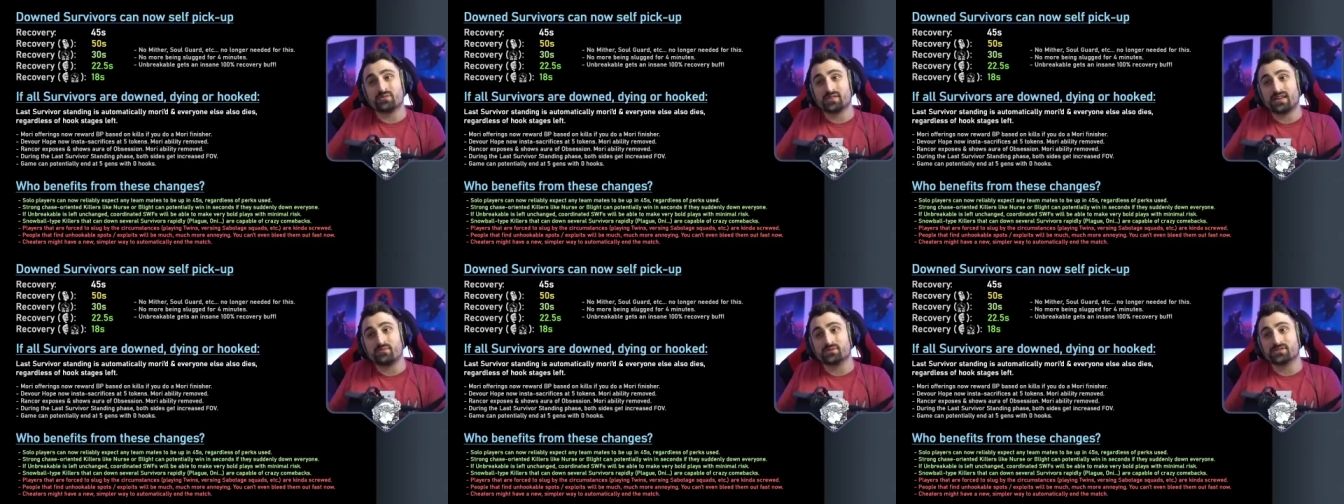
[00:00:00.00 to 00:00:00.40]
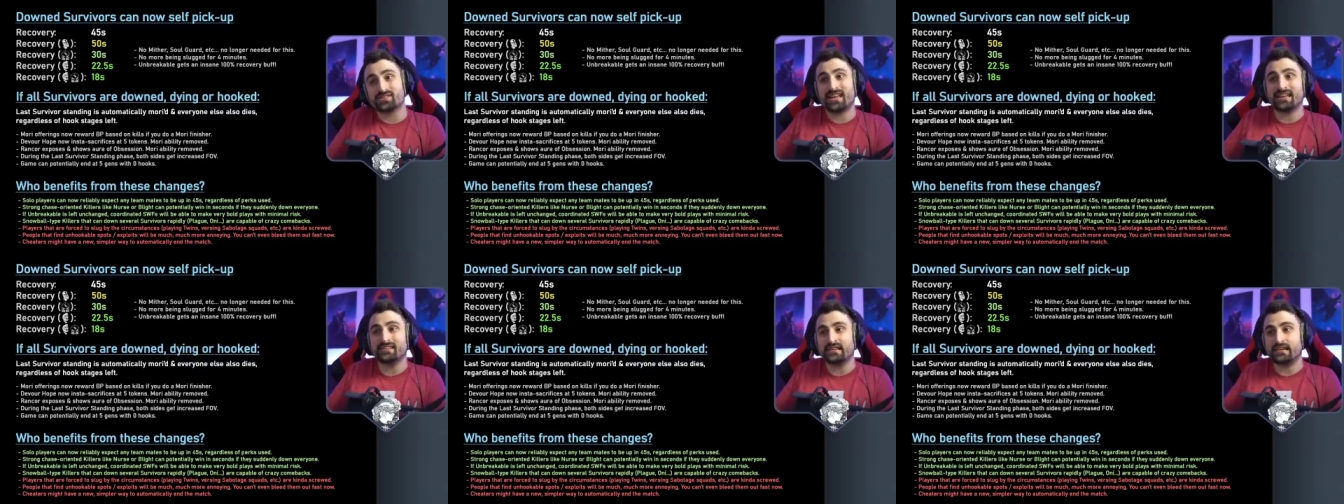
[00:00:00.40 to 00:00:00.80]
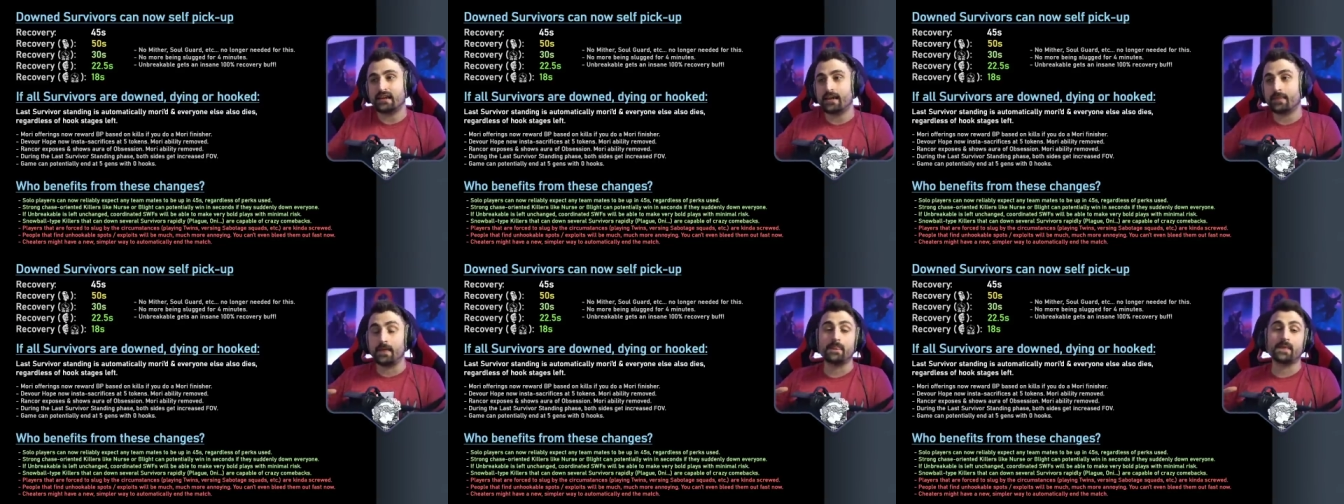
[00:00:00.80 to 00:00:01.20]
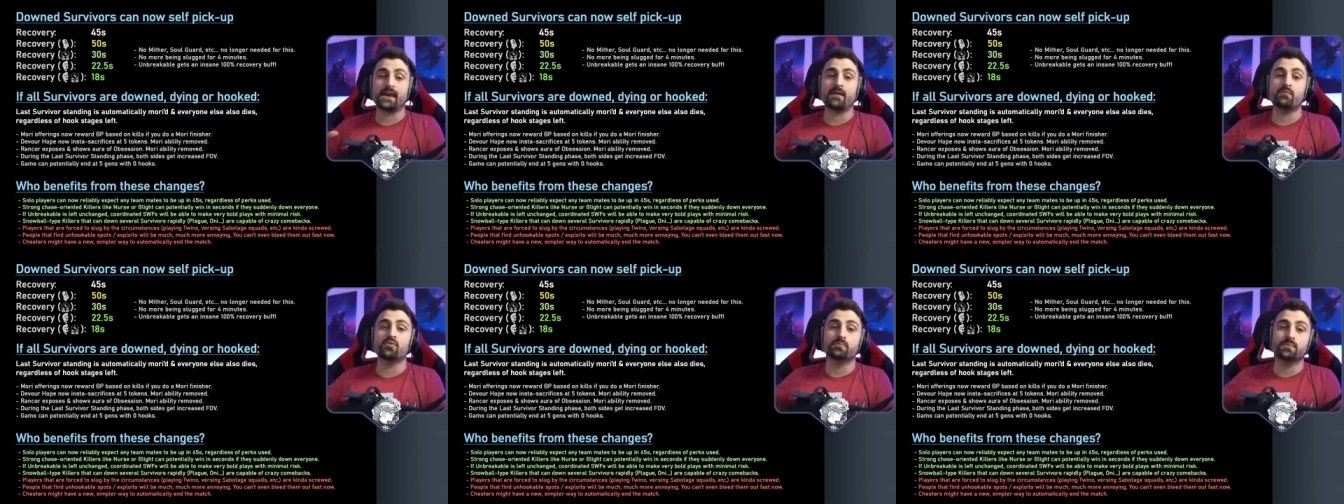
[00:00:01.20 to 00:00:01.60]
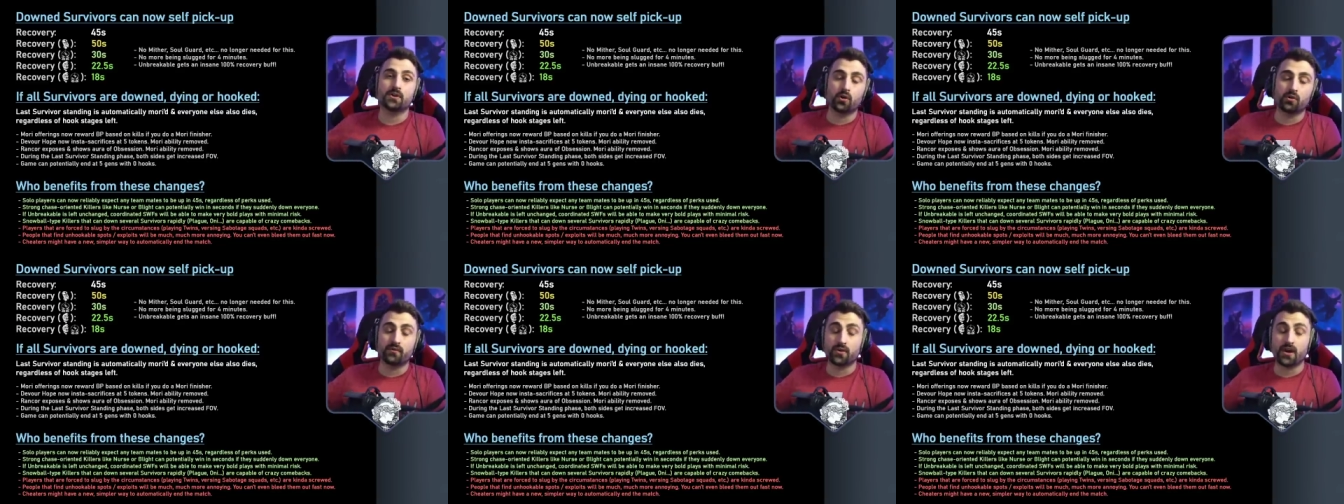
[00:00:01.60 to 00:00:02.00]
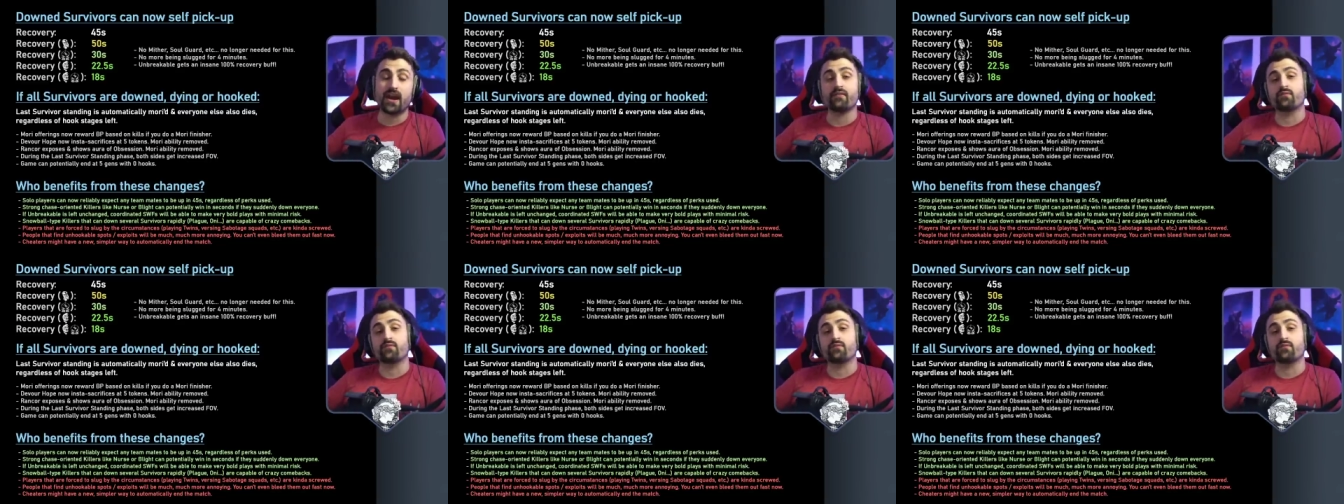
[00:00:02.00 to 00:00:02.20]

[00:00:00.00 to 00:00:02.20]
that was standing, and then the game will be over,